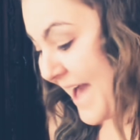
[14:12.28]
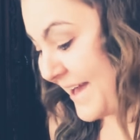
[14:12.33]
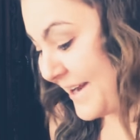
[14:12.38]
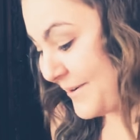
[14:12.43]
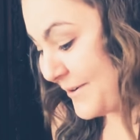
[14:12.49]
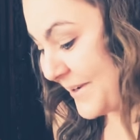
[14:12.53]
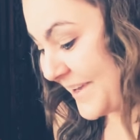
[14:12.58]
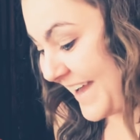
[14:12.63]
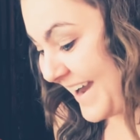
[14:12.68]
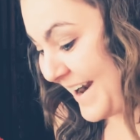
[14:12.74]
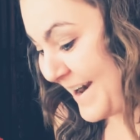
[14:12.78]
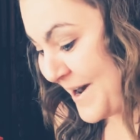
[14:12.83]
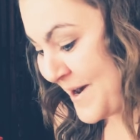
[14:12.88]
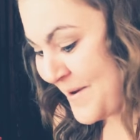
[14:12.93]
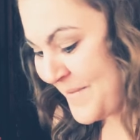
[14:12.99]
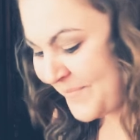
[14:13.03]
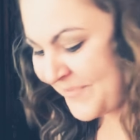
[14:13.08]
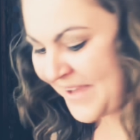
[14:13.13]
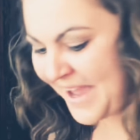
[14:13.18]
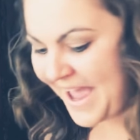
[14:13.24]
I don't care.
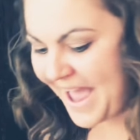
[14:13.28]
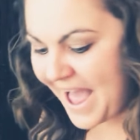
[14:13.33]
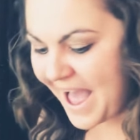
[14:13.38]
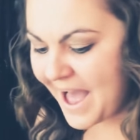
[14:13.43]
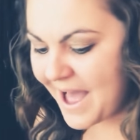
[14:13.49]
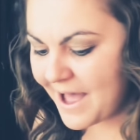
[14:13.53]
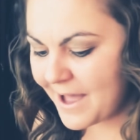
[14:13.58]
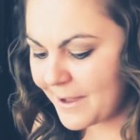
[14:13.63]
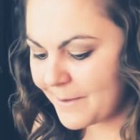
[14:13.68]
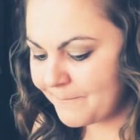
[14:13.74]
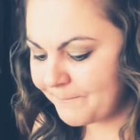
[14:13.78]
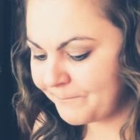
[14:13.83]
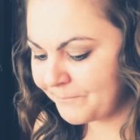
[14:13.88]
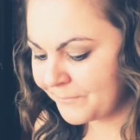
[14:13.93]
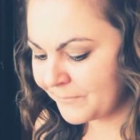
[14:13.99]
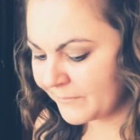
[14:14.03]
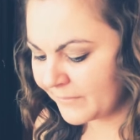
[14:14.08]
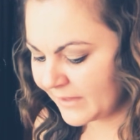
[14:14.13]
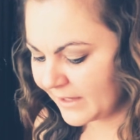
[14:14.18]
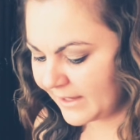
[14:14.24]
Um,
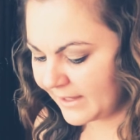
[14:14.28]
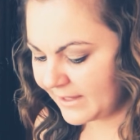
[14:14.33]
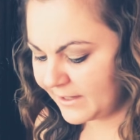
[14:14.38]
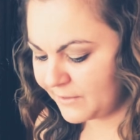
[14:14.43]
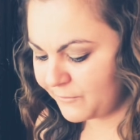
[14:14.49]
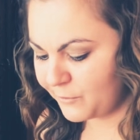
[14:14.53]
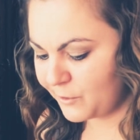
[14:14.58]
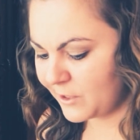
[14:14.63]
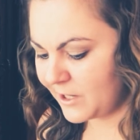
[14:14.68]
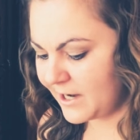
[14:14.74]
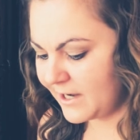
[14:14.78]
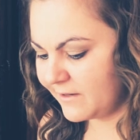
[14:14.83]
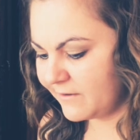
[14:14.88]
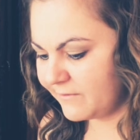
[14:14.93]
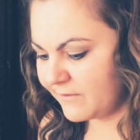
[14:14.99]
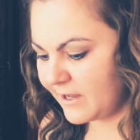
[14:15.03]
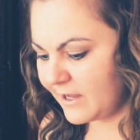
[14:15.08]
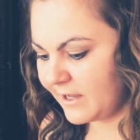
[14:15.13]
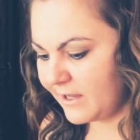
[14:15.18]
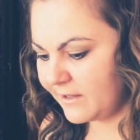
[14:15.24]
it, we're kind
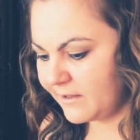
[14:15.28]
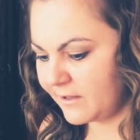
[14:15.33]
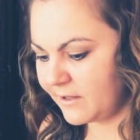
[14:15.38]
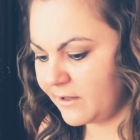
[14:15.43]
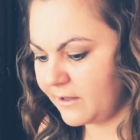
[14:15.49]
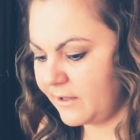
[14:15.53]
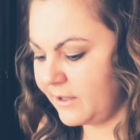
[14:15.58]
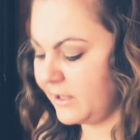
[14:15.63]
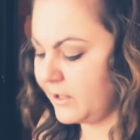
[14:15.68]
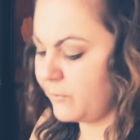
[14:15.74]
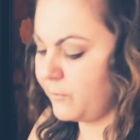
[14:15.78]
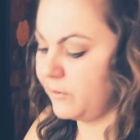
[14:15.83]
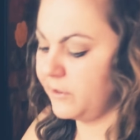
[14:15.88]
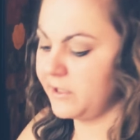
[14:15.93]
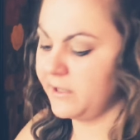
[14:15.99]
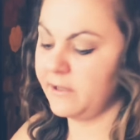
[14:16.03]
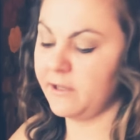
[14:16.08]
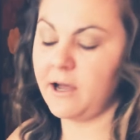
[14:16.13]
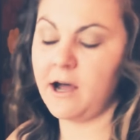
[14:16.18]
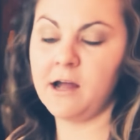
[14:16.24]
of uh, uh
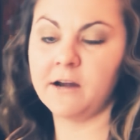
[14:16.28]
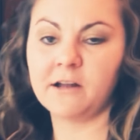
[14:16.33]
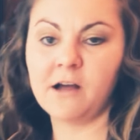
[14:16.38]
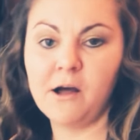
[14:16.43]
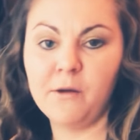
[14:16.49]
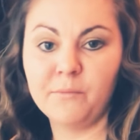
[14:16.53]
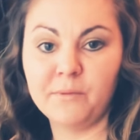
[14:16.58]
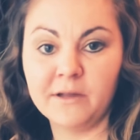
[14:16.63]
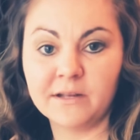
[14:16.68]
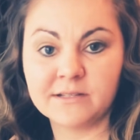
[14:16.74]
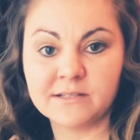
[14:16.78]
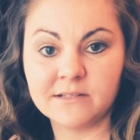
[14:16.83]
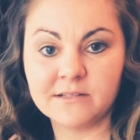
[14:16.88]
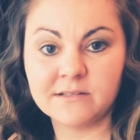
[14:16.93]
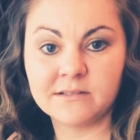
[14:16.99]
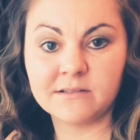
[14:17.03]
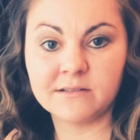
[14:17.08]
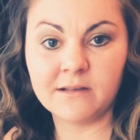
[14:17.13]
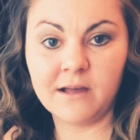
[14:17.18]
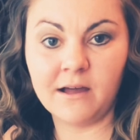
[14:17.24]
equally the god
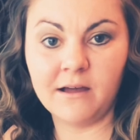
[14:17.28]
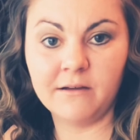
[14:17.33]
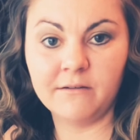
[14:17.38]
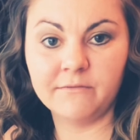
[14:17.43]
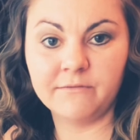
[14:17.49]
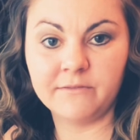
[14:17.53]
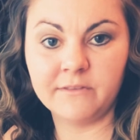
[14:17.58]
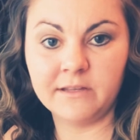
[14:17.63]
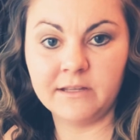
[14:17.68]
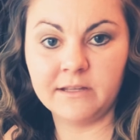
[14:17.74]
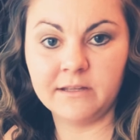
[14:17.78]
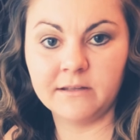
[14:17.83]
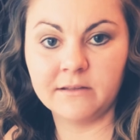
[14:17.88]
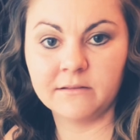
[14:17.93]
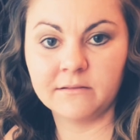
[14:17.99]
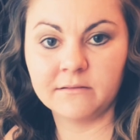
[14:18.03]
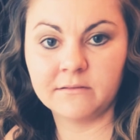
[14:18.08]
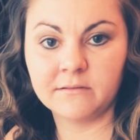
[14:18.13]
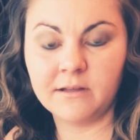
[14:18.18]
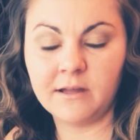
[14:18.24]
complexes of the
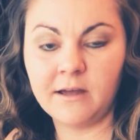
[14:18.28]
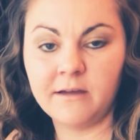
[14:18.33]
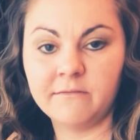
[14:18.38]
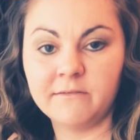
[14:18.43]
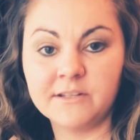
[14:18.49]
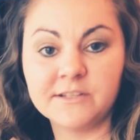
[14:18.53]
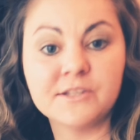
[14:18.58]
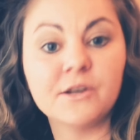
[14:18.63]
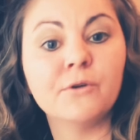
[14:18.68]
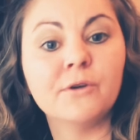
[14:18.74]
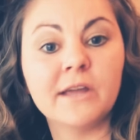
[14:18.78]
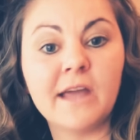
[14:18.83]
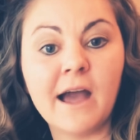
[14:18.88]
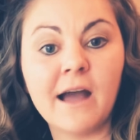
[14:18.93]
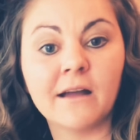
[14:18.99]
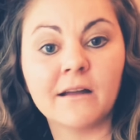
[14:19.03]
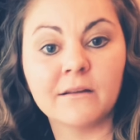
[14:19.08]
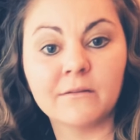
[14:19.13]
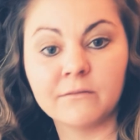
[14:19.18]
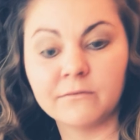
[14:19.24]
of the
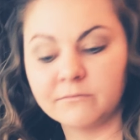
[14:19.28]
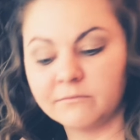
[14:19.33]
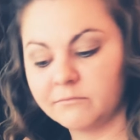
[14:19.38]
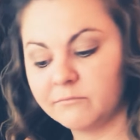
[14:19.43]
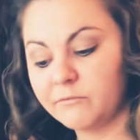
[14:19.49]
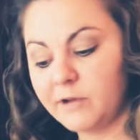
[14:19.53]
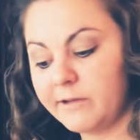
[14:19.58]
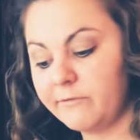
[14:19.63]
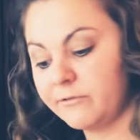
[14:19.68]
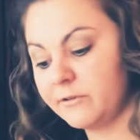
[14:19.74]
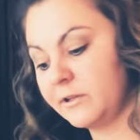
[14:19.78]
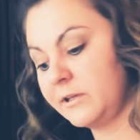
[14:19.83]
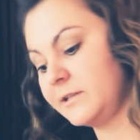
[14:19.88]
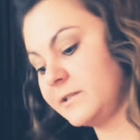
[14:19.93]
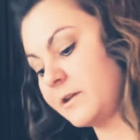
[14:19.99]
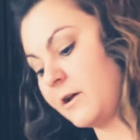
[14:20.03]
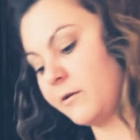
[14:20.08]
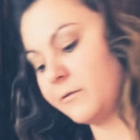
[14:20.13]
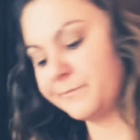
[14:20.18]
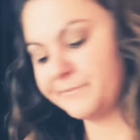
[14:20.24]
zodiac, and rightfully
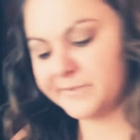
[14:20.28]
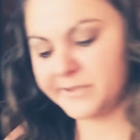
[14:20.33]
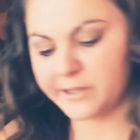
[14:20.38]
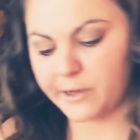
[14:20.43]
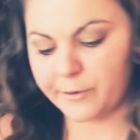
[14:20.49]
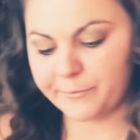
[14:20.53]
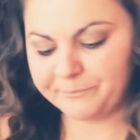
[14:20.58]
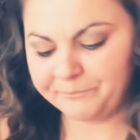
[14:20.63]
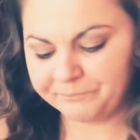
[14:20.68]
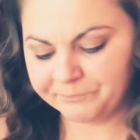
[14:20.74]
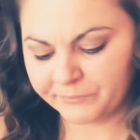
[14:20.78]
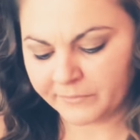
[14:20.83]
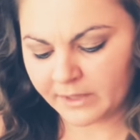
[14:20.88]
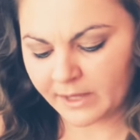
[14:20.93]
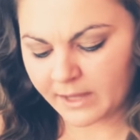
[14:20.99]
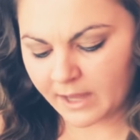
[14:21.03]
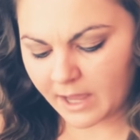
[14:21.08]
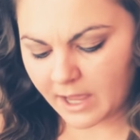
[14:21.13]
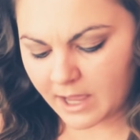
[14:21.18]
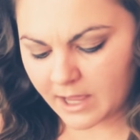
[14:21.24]
so. So,
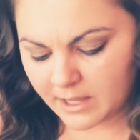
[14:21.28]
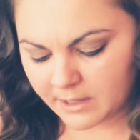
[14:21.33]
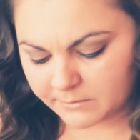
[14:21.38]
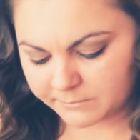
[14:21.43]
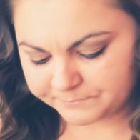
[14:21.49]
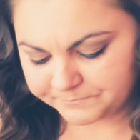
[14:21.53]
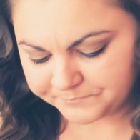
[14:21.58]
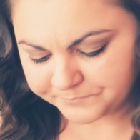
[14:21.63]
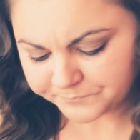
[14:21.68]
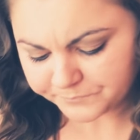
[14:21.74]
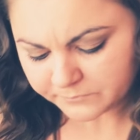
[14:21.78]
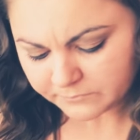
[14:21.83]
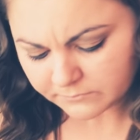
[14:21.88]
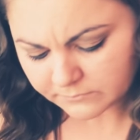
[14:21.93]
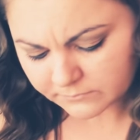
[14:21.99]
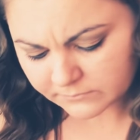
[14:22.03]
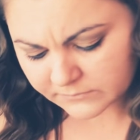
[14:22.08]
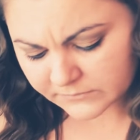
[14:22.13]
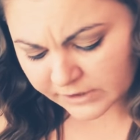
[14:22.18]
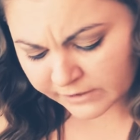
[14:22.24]
um,
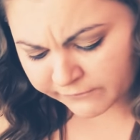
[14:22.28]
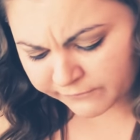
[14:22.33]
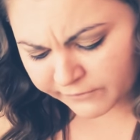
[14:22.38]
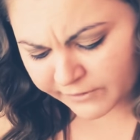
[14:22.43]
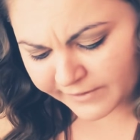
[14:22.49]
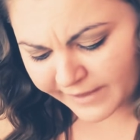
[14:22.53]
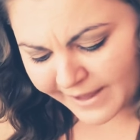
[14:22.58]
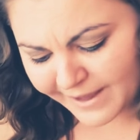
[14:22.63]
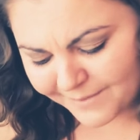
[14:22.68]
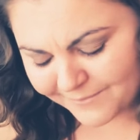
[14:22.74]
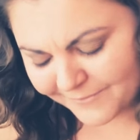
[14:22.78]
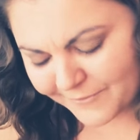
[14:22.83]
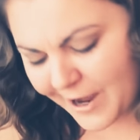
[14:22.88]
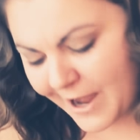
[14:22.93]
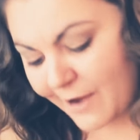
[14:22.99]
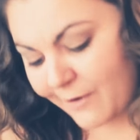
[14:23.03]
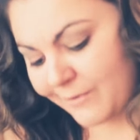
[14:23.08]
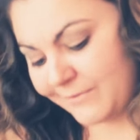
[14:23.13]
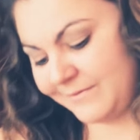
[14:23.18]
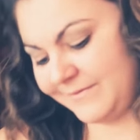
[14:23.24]
for them,
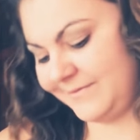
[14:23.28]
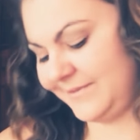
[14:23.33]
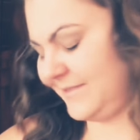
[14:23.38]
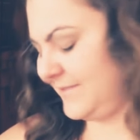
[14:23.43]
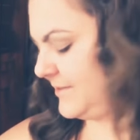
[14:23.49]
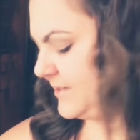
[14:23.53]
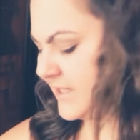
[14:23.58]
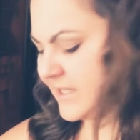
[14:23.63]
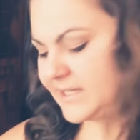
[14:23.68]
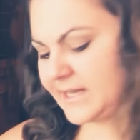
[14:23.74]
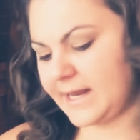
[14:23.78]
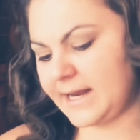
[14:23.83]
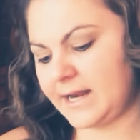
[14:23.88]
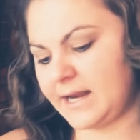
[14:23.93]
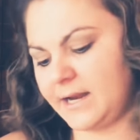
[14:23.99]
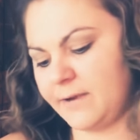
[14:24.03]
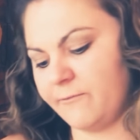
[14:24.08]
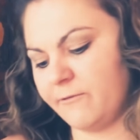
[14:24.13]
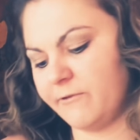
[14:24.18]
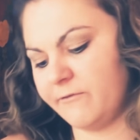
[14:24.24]
wow,
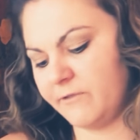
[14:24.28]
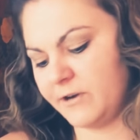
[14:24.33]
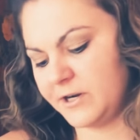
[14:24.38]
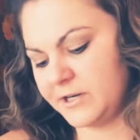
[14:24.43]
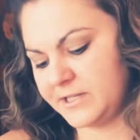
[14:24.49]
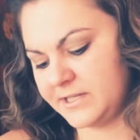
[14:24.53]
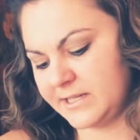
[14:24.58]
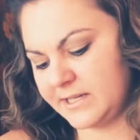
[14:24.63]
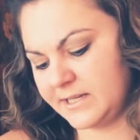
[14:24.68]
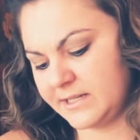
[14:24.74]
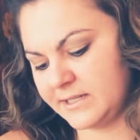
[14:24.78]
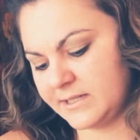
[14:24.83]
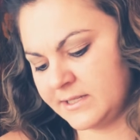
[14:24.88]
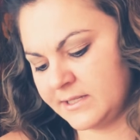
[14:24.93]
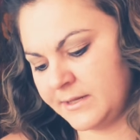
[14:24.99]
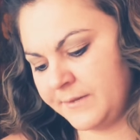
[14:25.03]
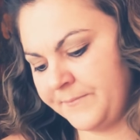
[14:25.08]
reverses.